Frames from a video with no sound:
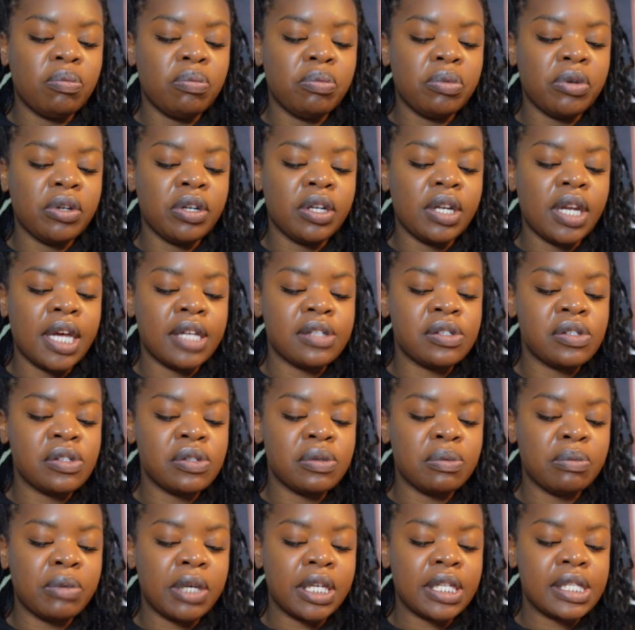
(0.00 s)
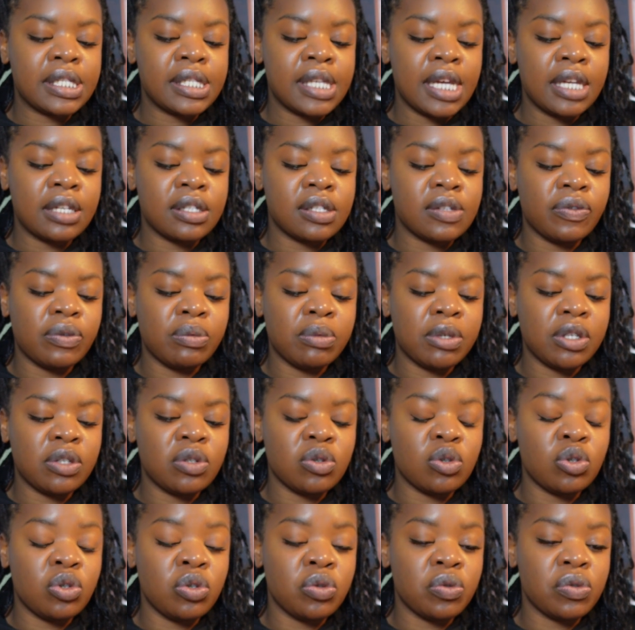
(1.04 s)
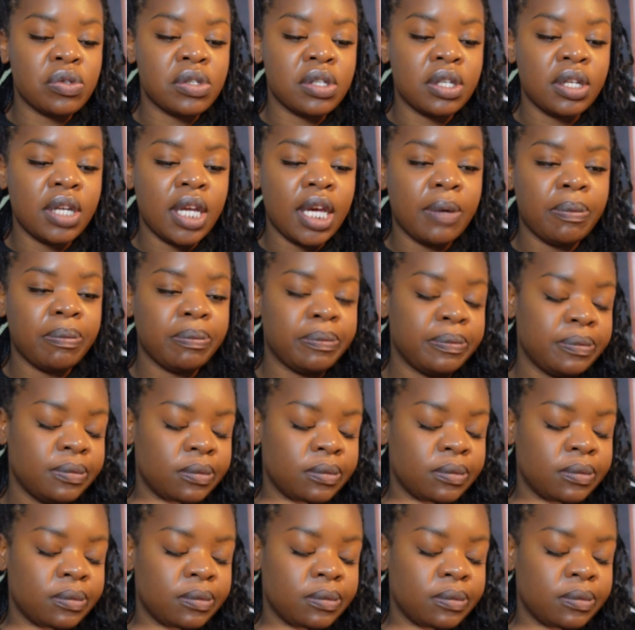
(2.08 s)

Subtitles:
But it has to make sense for me to choose the name.